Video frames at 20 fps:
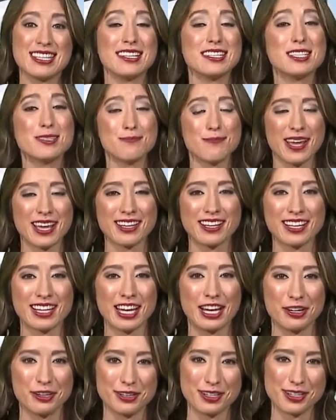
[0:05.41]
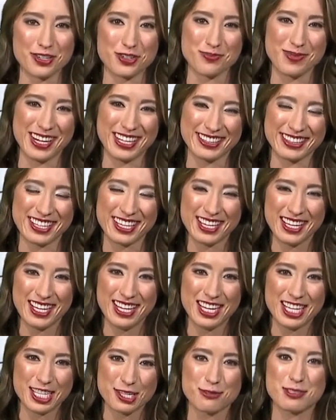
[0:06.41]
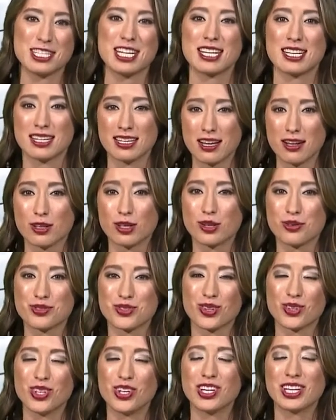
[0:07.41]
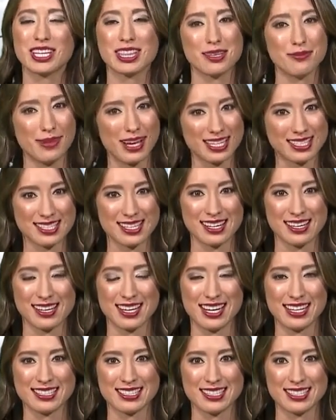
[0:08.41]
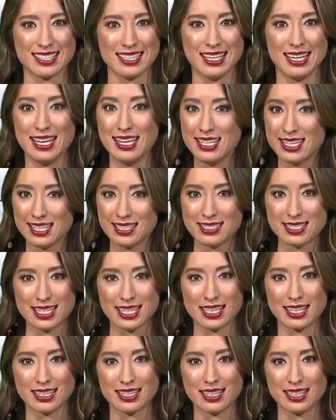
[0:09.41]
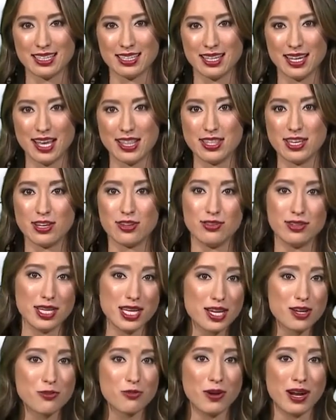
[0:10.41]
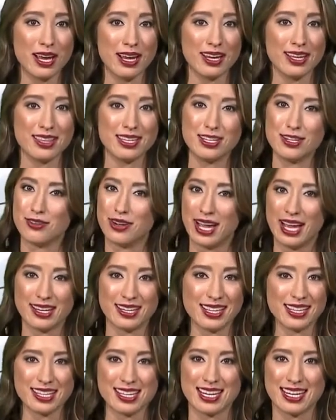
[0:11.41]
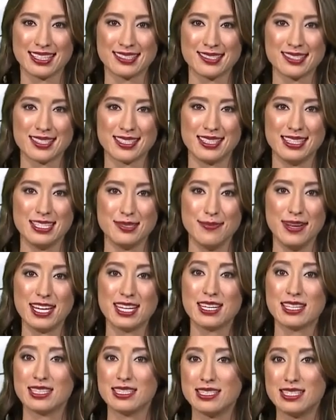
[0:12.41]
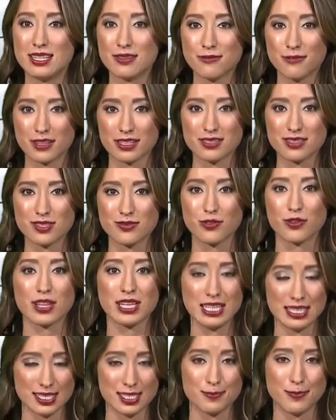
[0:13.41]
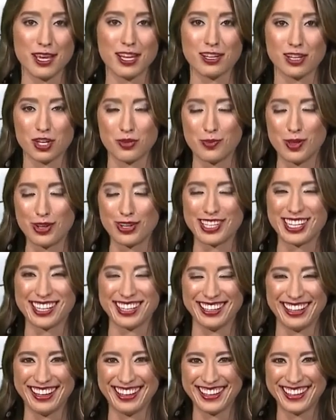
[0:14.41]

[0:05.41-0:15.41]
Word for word: Hispanic Heritage Month. So we're taking a closer look at the Mexican consulate in Indiana and the unique way the new head of the consulate is making a difference for the Hispanic community.